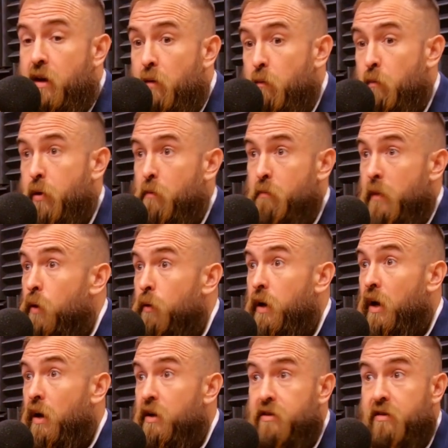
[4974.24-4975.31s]

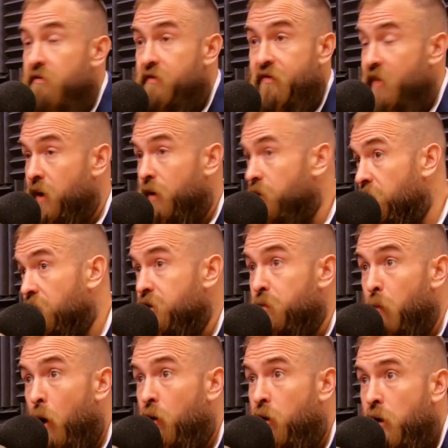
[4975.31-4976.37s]
Bermuda is a very, very
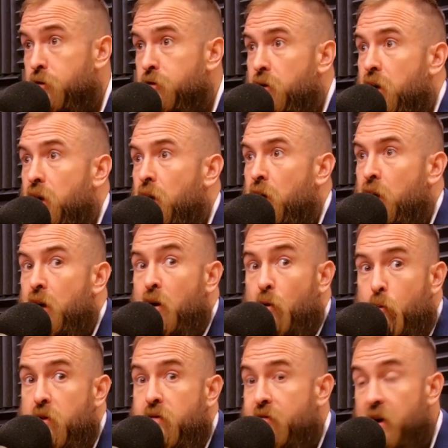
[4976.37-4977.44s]
small country
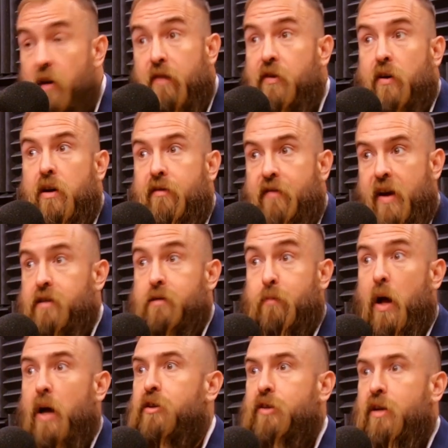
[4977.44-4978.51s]
with very, very advanced
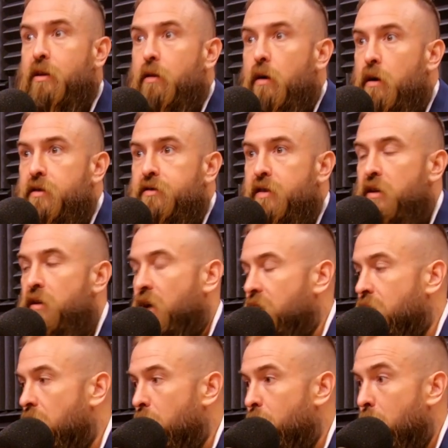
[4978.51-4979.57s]
blockchain laws. And my
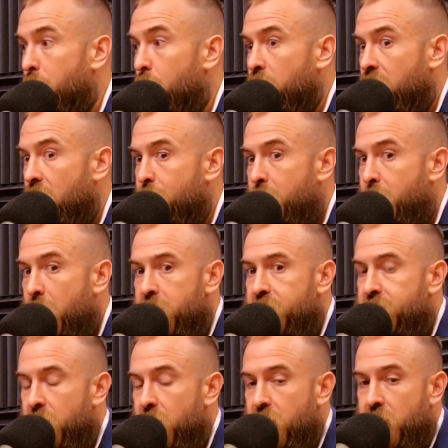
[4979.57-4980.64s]
boy Gabe
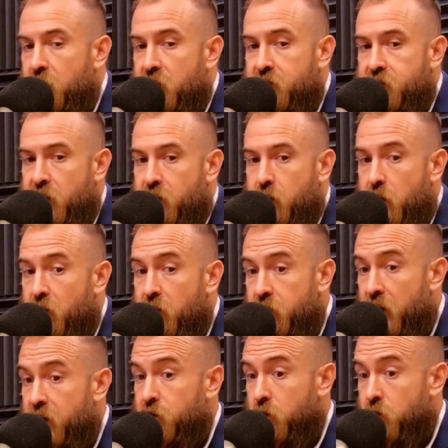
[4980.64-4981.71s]
Abeds is the
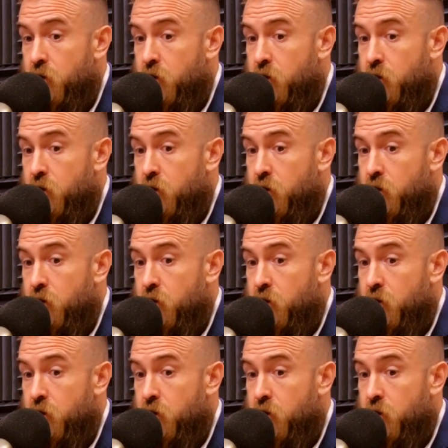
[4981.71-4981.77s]
advisor